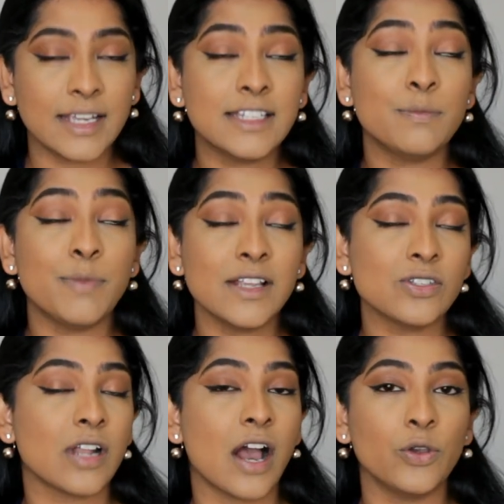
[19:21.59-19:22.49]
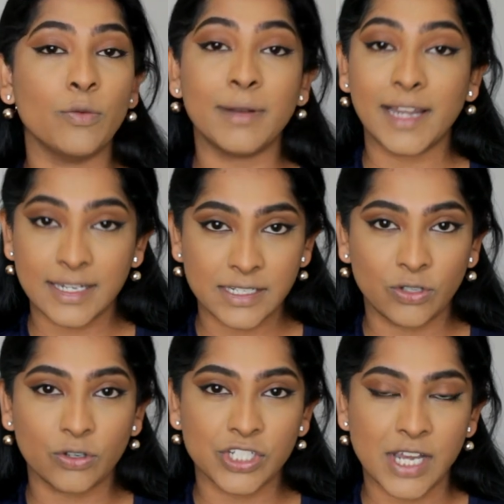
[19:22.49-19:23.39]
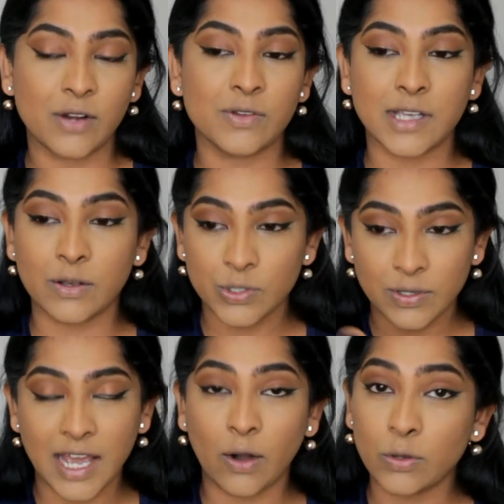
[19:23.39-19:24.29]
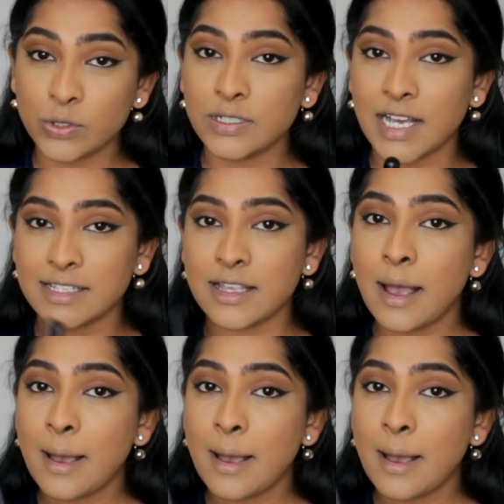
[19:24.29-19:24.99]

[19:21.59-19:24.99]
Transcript: It depends on how you're blending your shadows out, so that also does